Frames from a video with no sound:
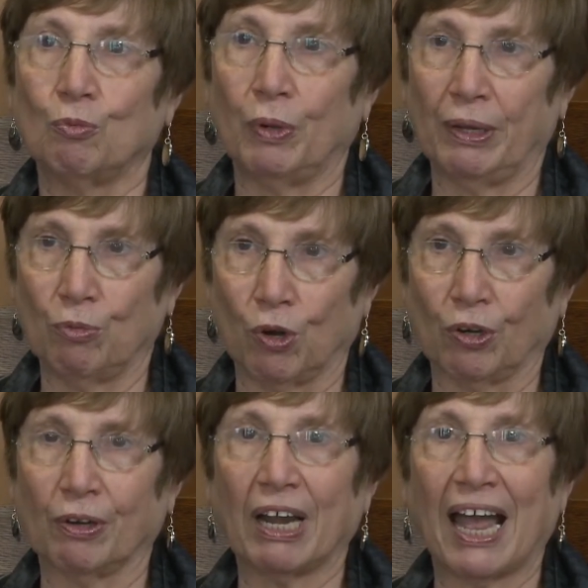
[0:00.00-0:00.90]
we
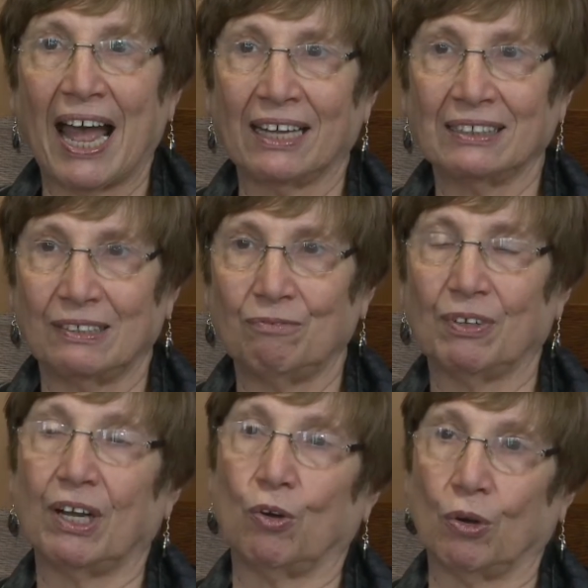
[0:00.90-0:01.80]
were active
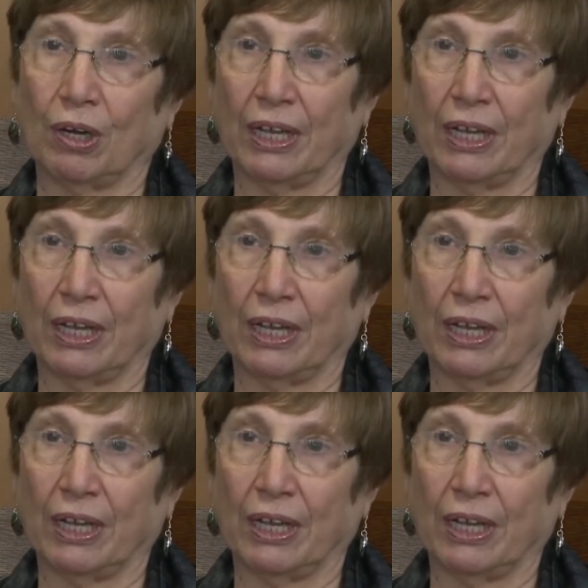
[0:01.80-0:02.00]
or